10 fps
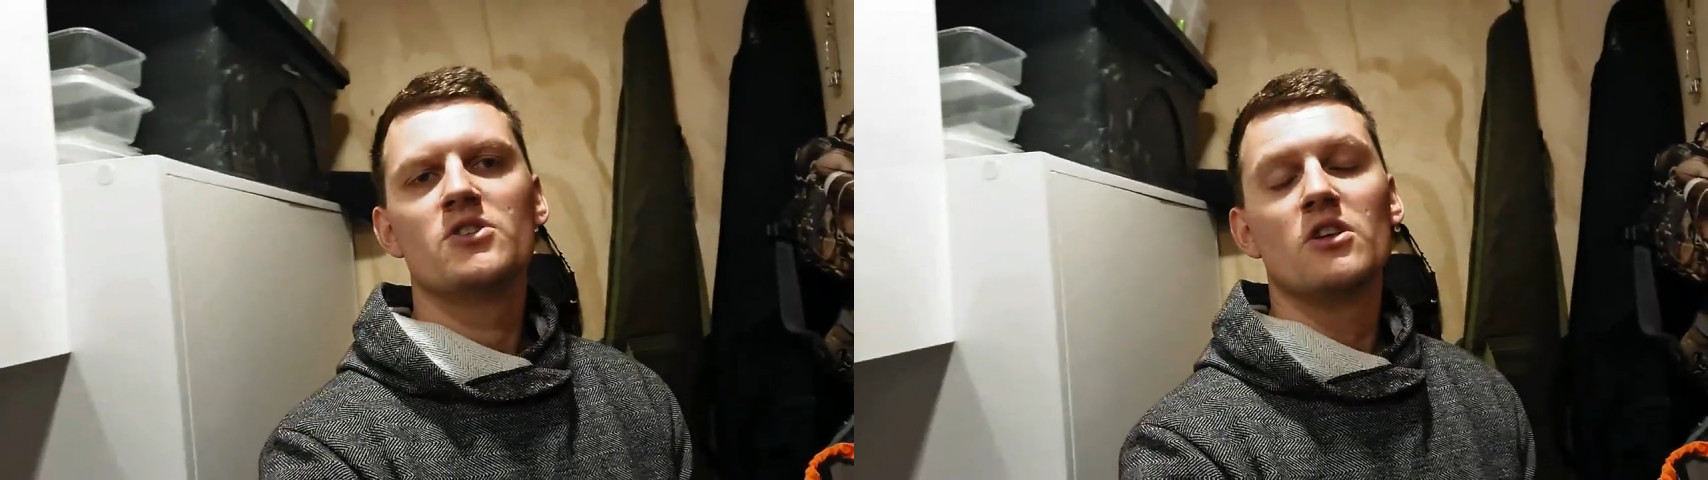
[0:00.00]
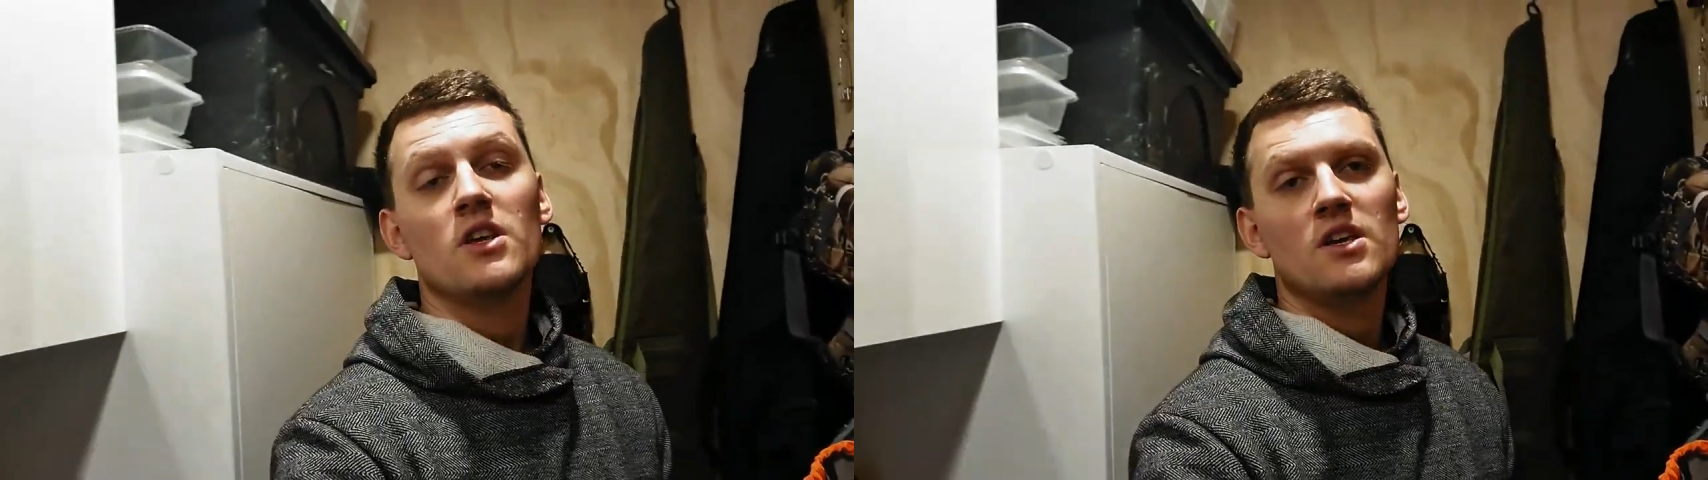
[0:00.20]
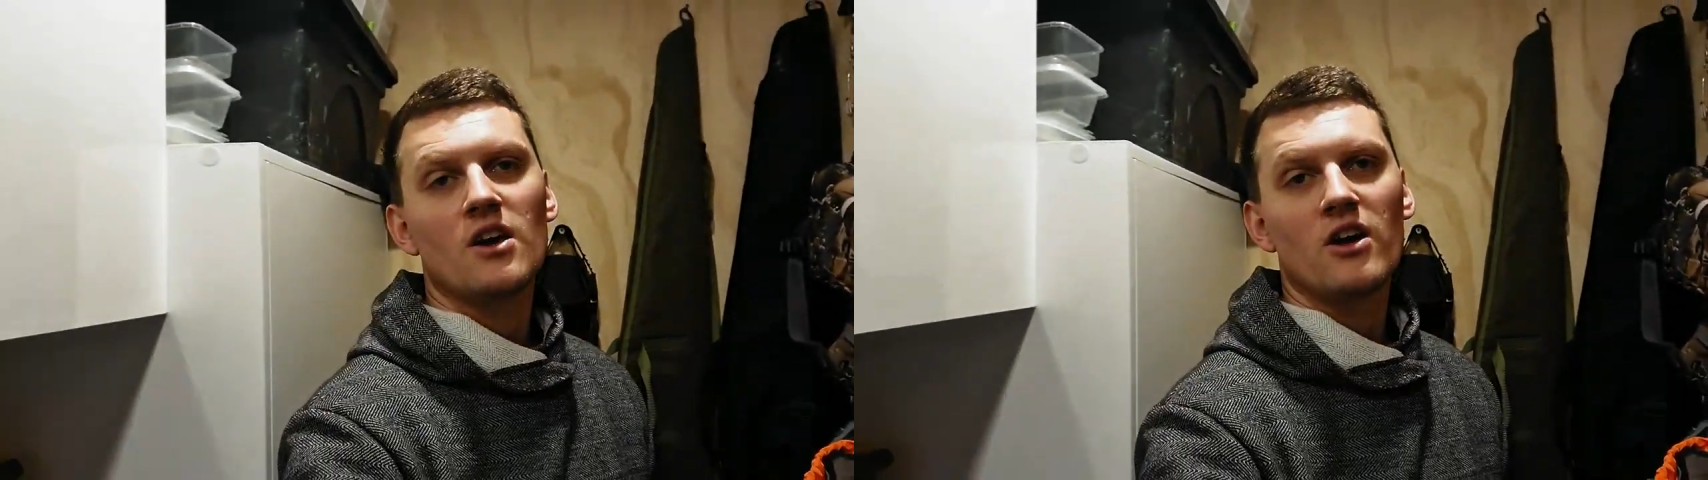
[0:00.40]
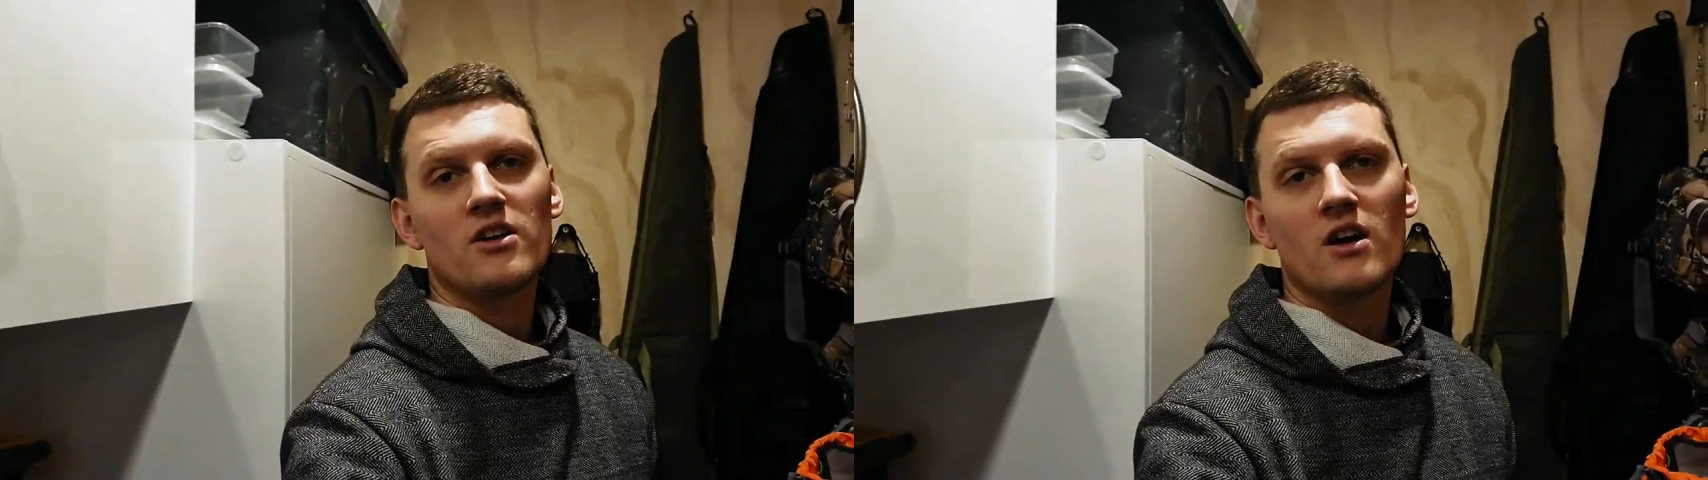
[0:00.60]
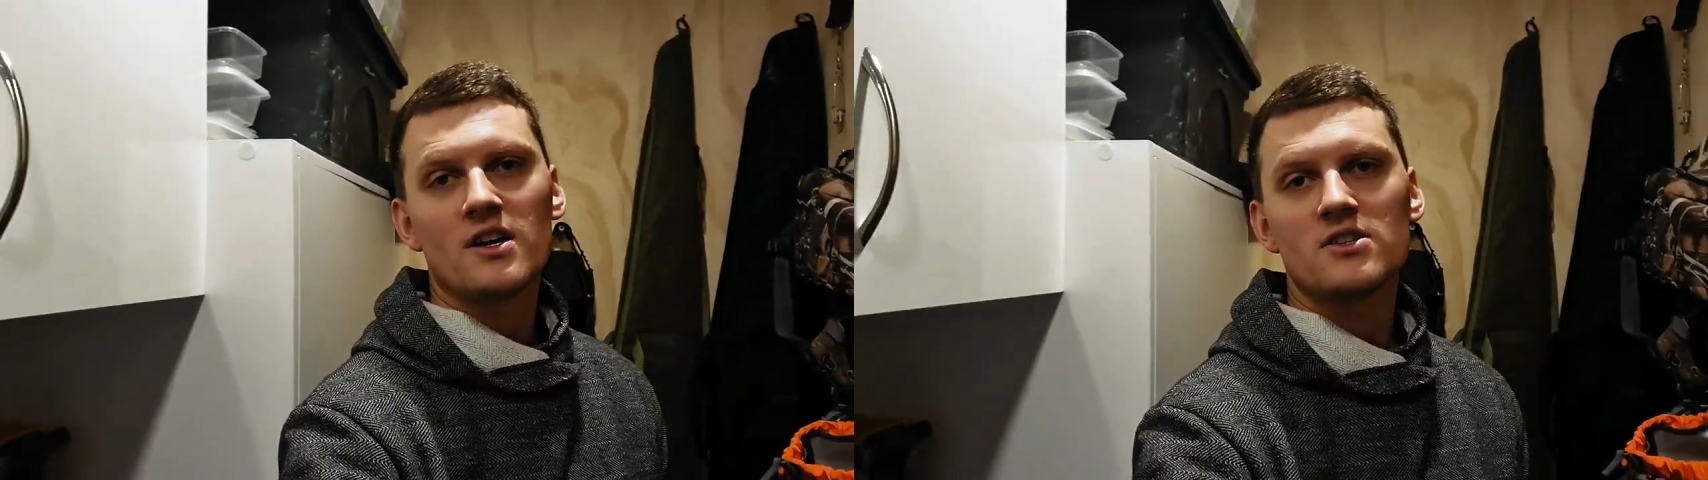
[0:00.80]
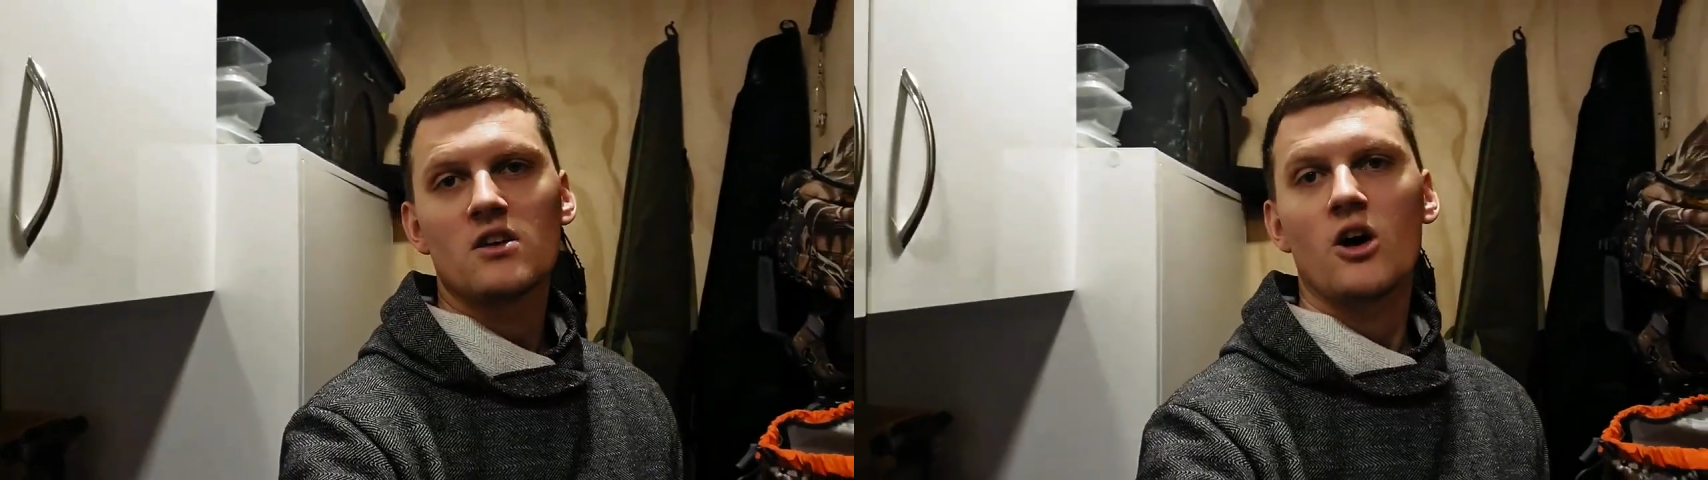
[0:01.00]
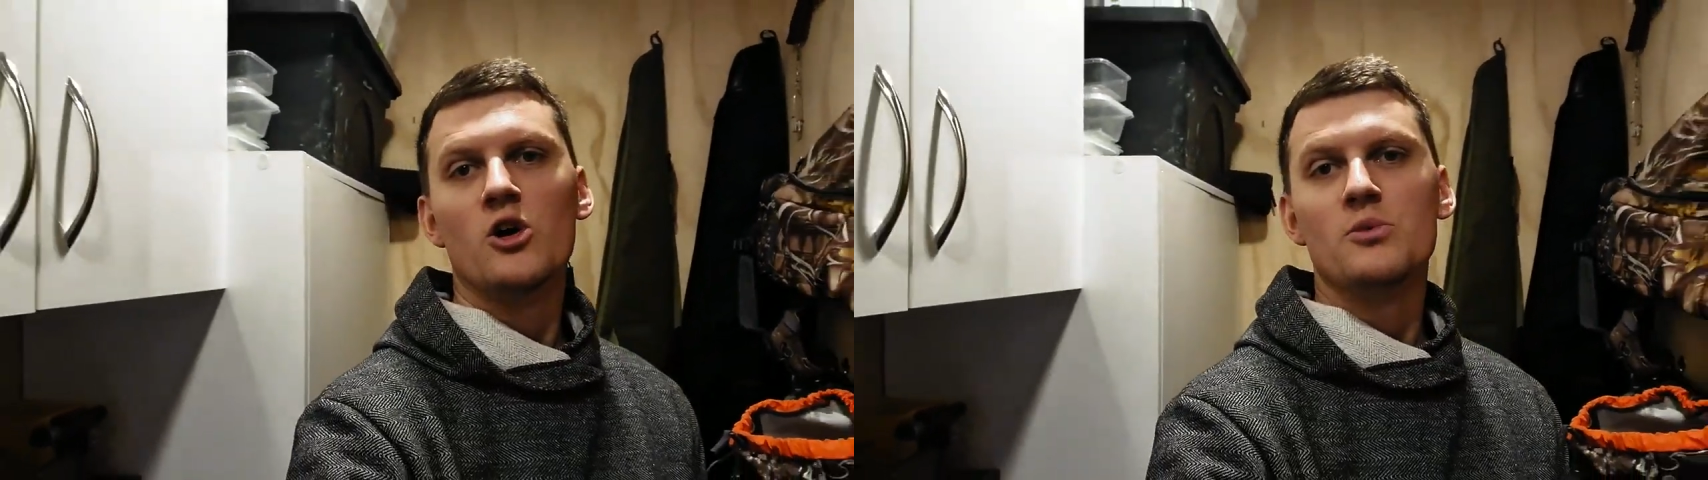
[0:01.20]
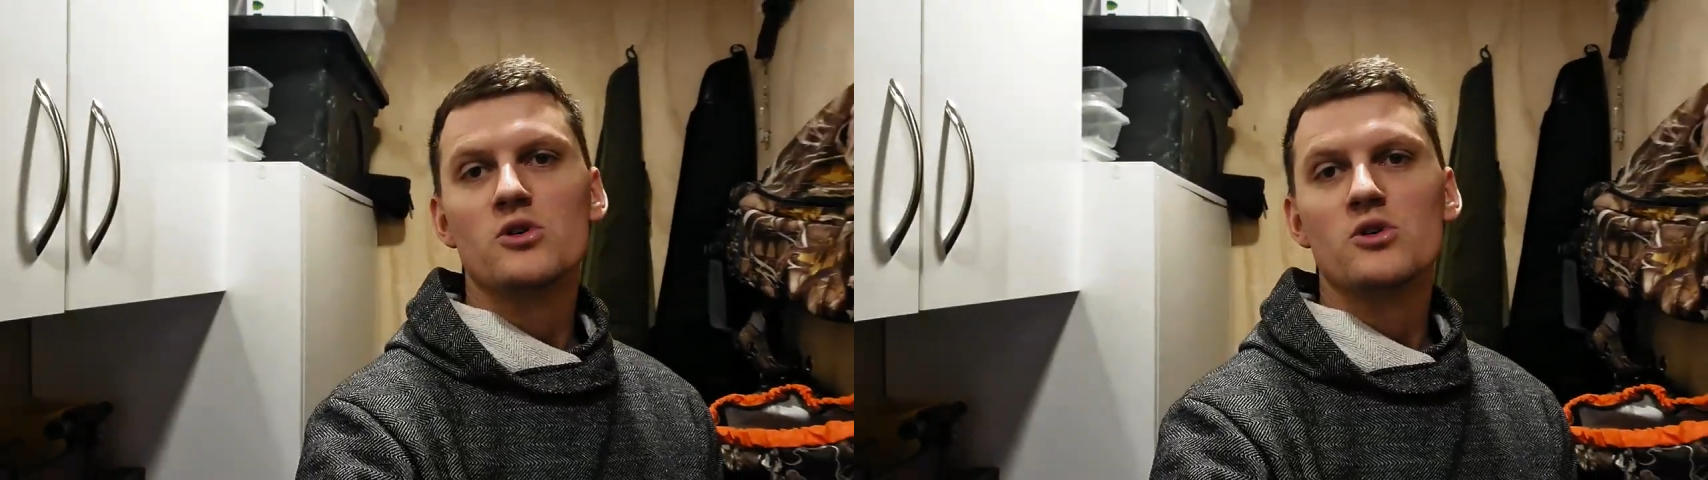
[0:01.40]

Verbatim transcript: so there you go guys, I hope